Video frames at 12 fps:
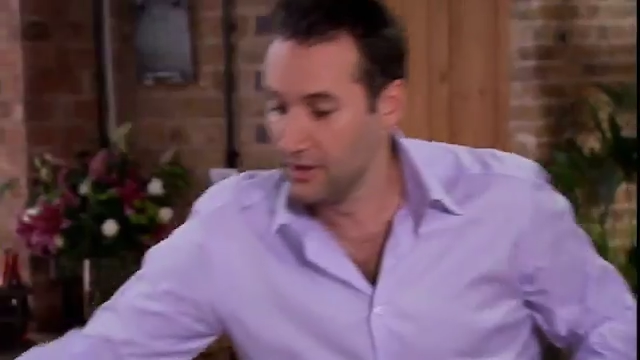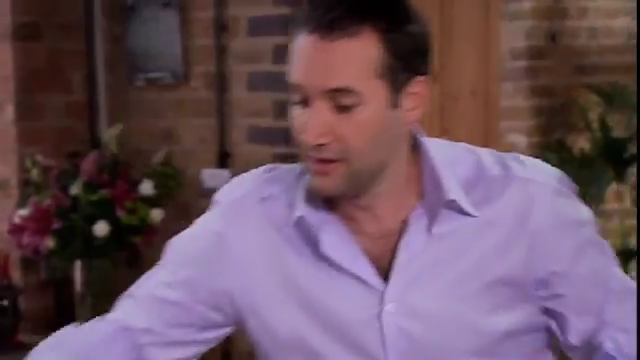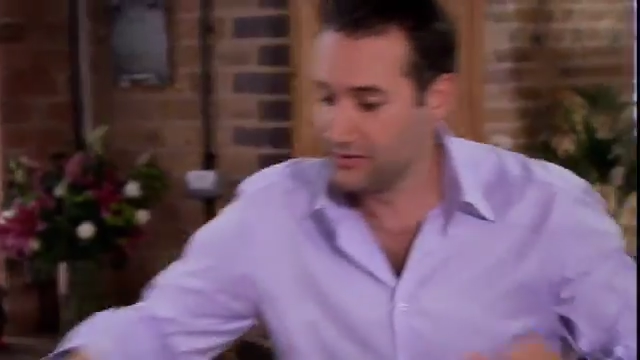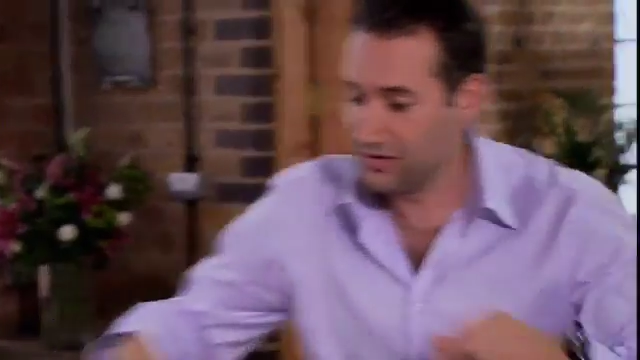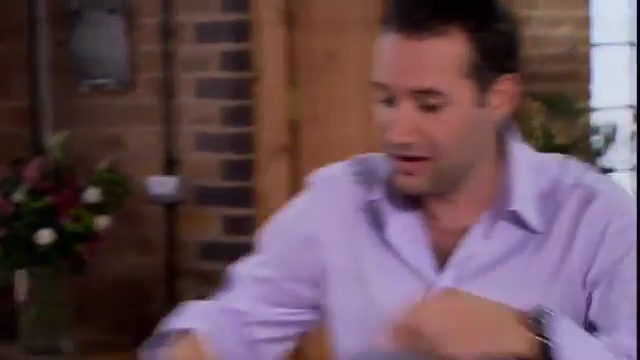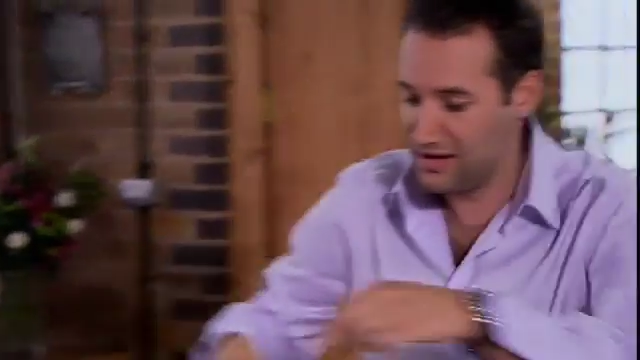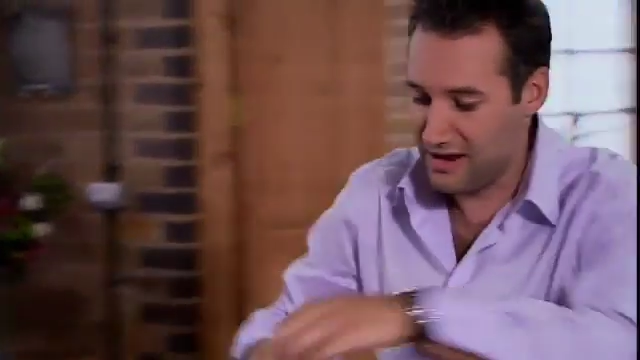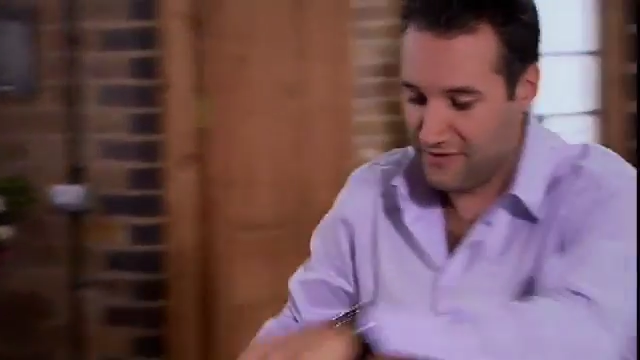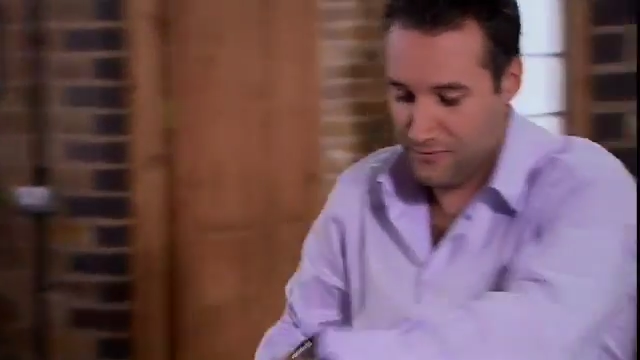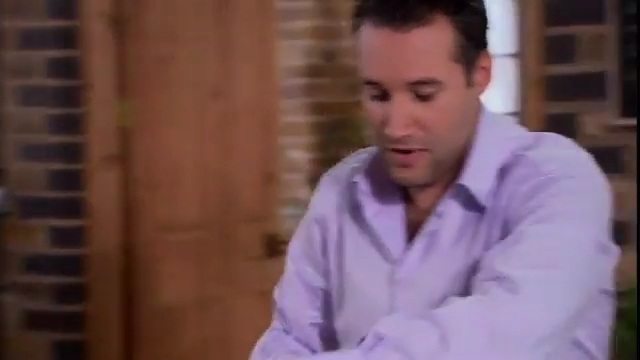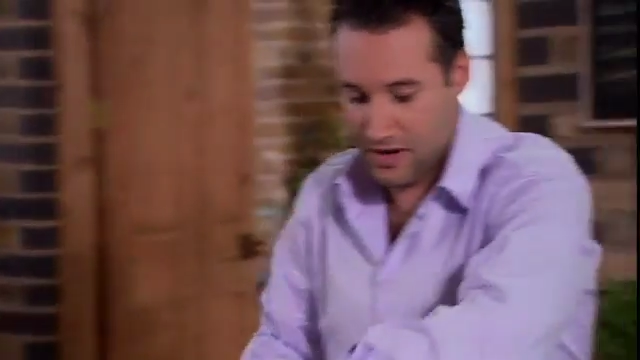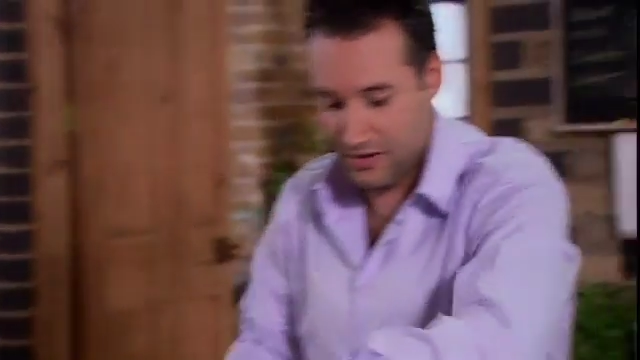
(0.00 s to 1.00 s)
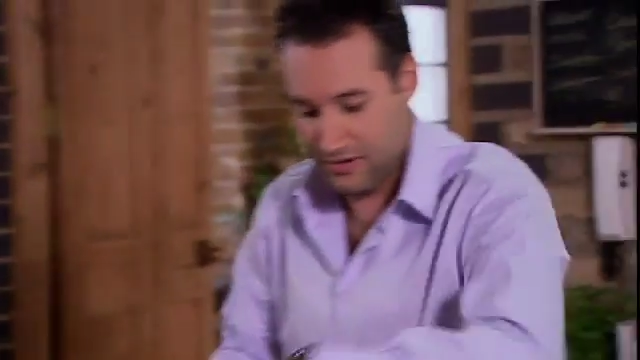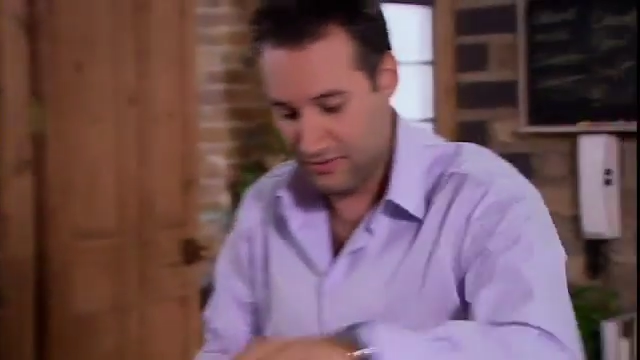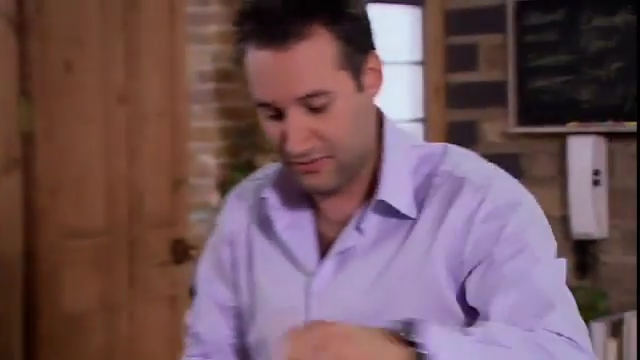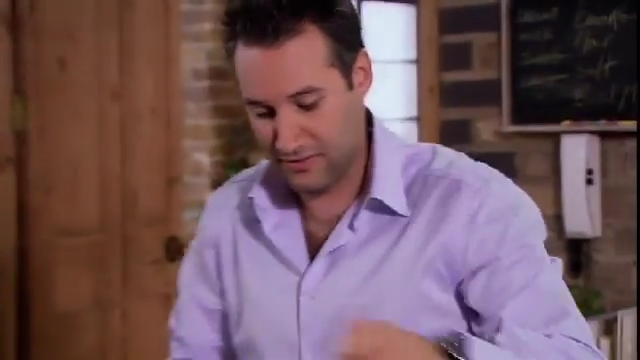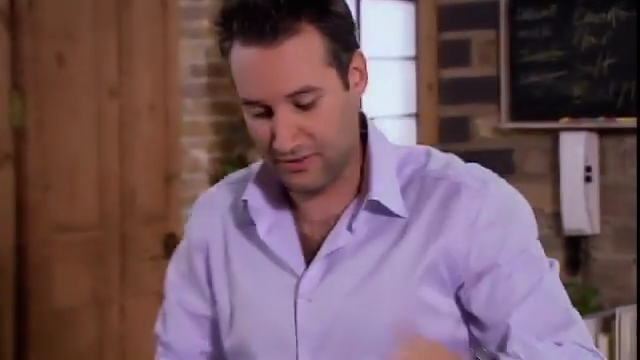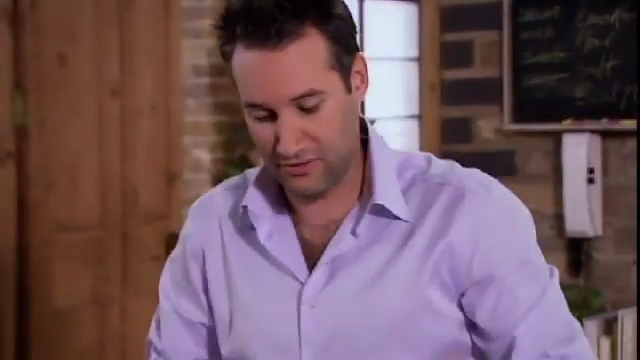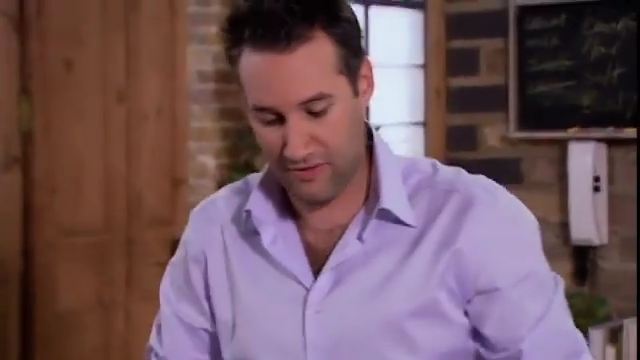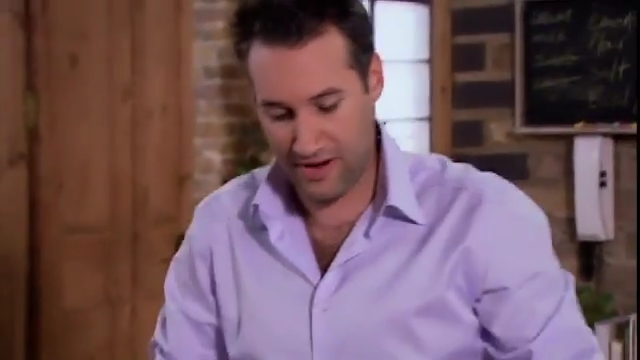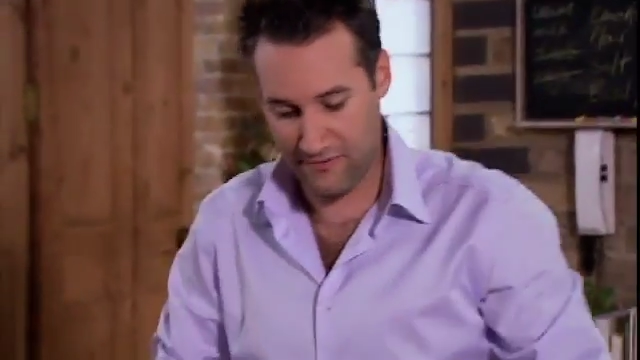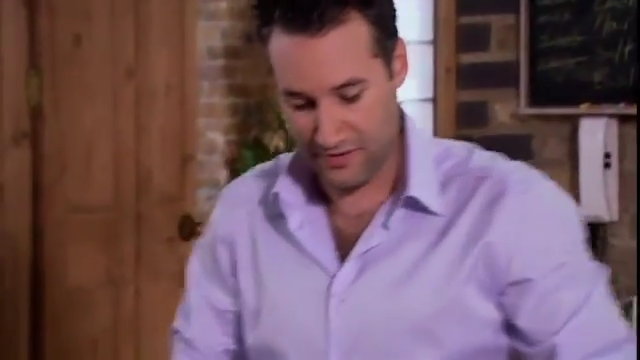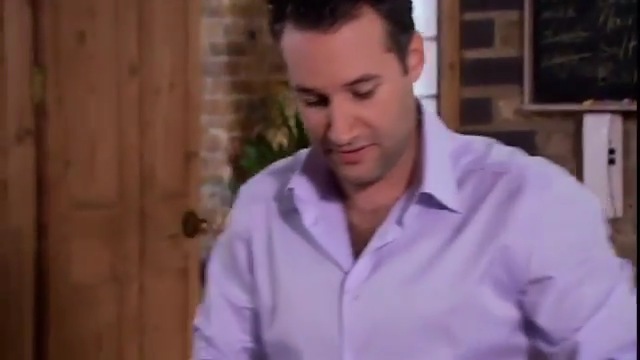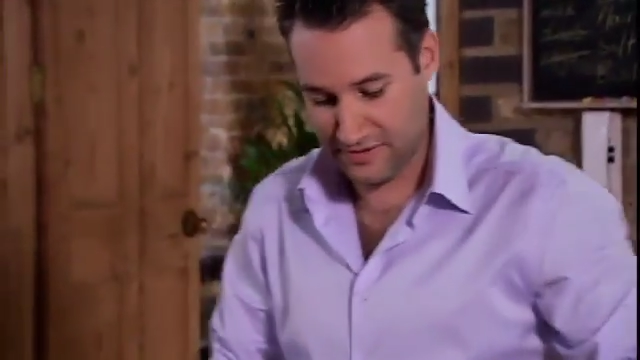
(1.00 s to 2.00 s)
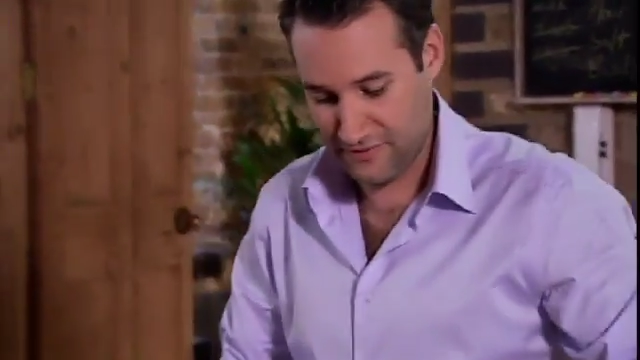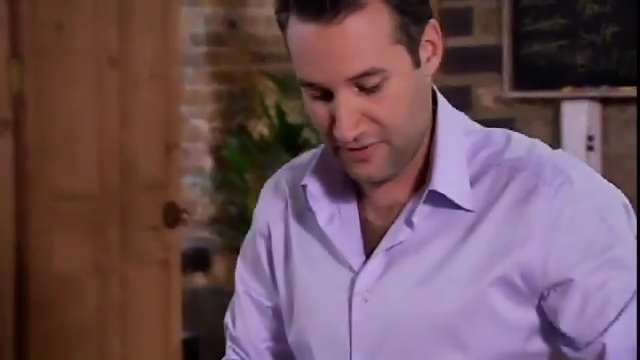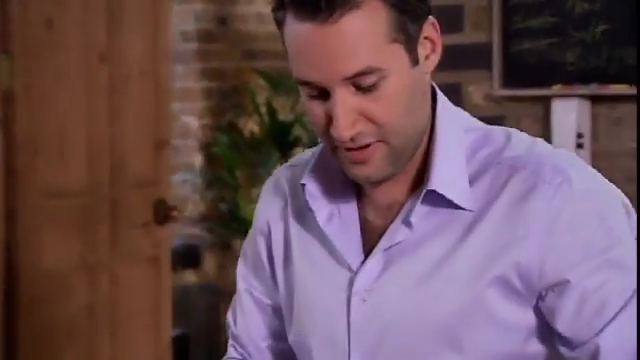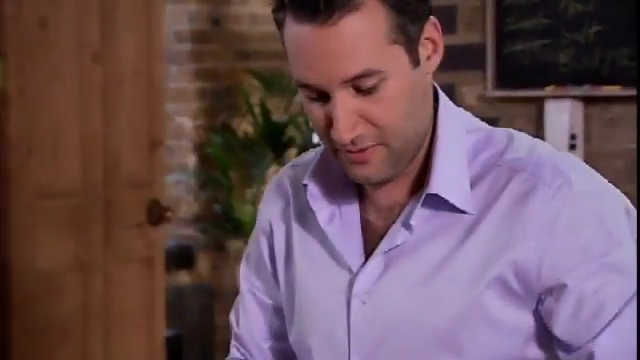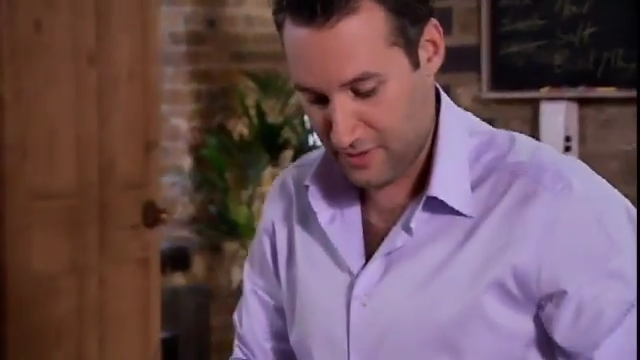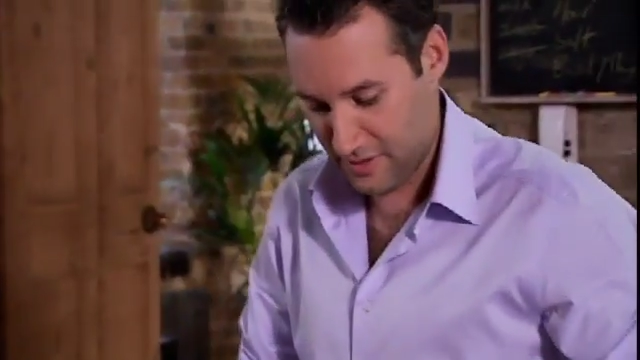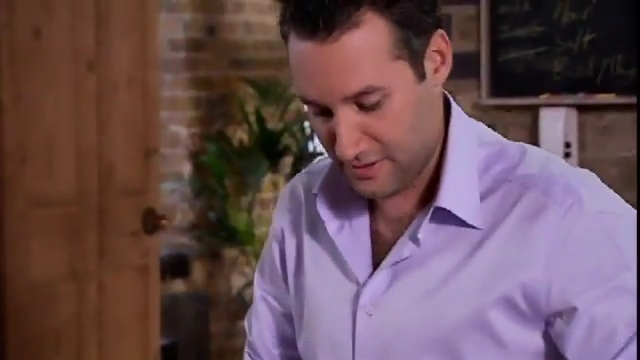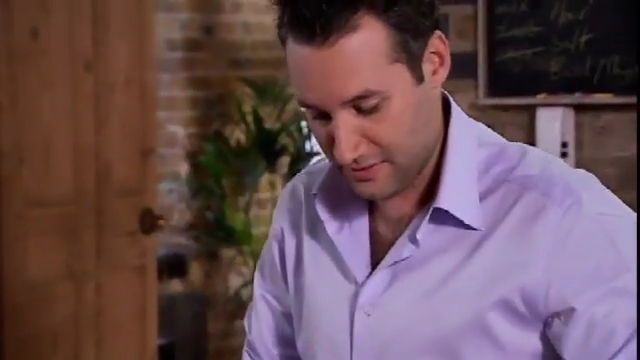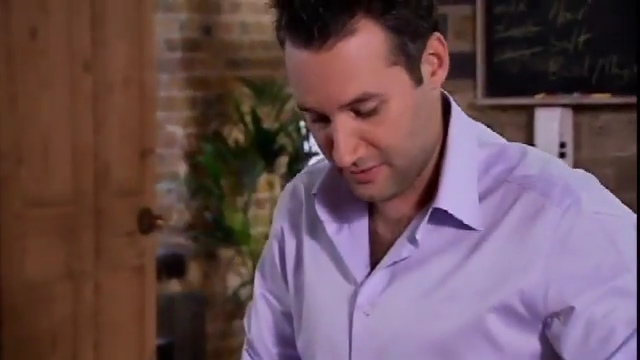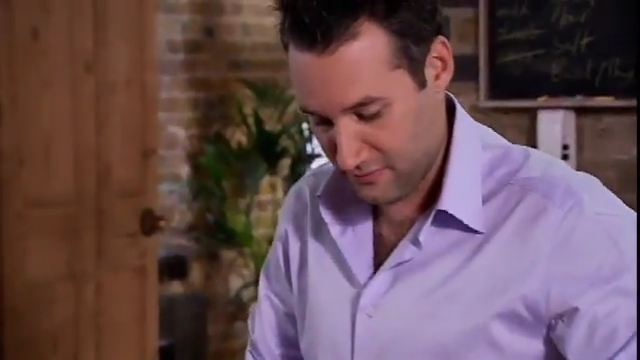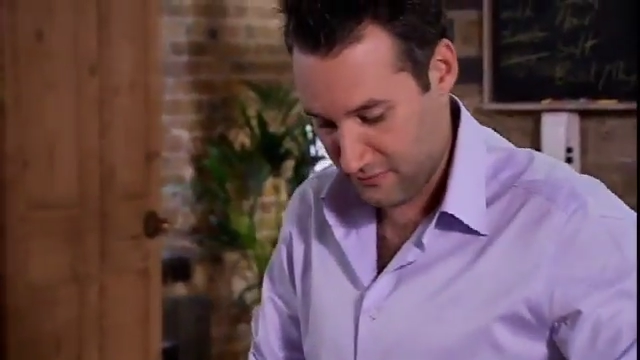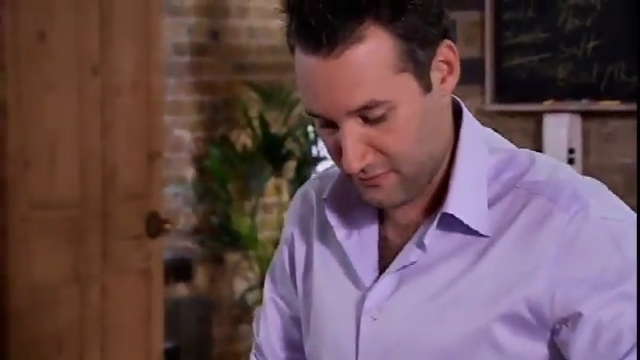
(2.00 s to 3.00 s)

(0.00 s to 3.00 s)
See, I love my onions and gravy and stuff anyway, so